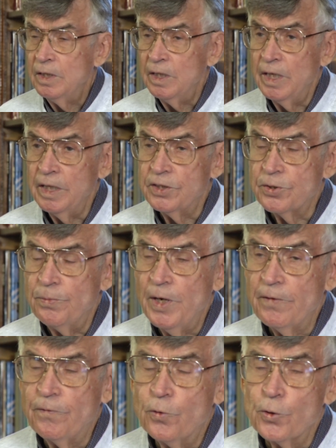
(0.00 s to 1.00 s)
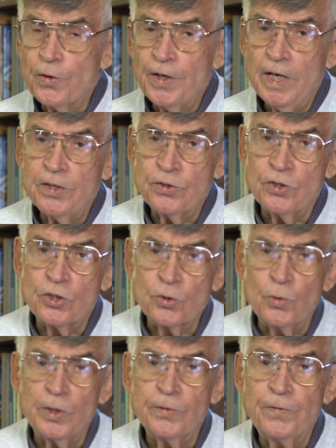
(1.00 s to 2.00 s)
It's about 4,000
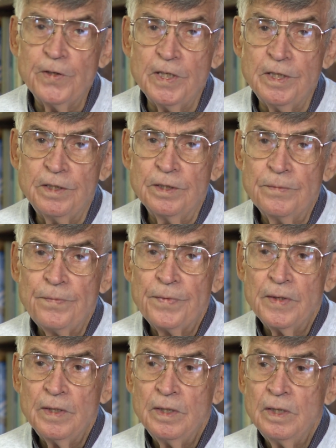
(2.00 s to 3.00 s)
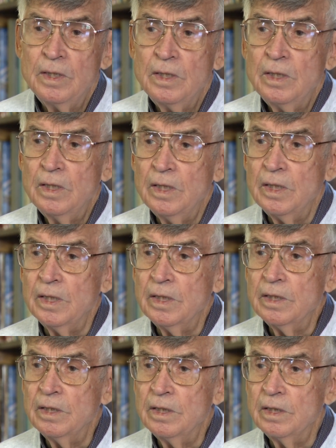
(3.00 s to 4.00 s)
square feet,
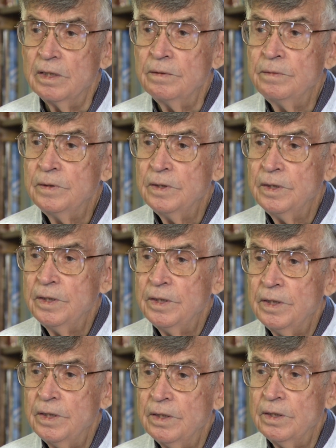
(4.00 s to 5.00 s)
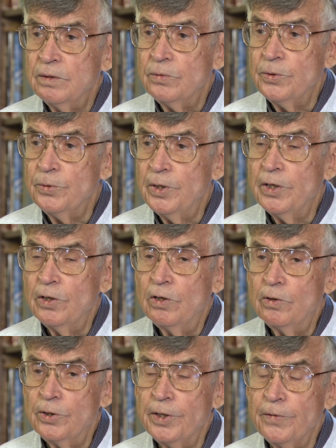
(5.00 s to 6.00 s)
and we really
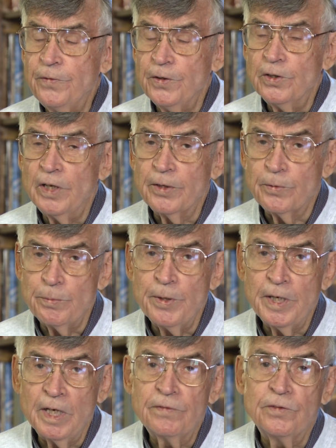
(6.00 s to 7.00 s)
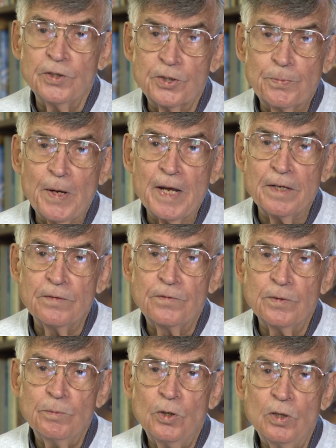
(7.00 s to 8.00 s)
already feel like we may have to expand it
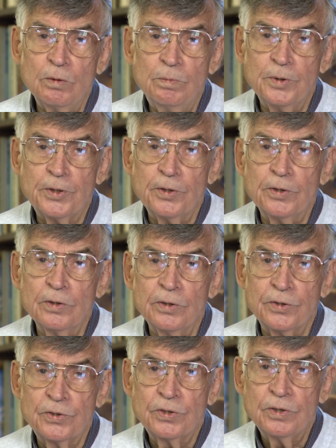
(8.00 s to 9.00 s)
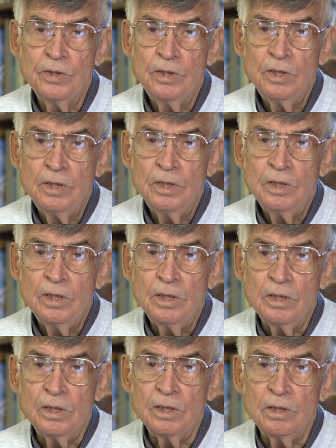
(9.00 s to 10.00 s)
from all the material
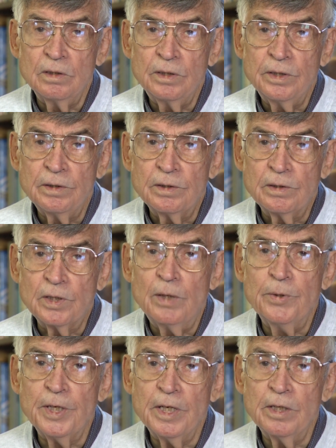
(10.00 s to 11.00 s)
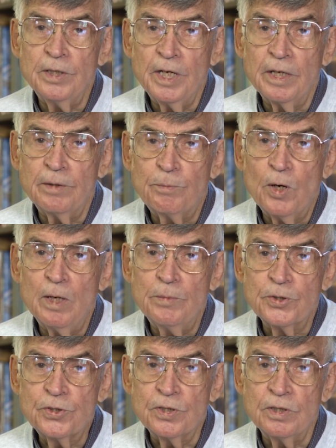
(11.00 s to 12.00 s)
that's coming in yet,
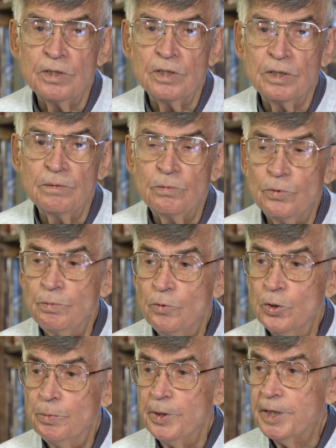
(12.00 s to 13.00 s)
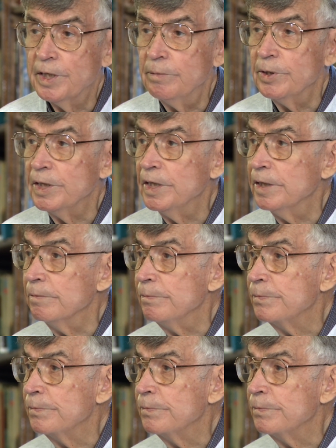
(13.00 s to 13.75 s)
promised, and will be coming in.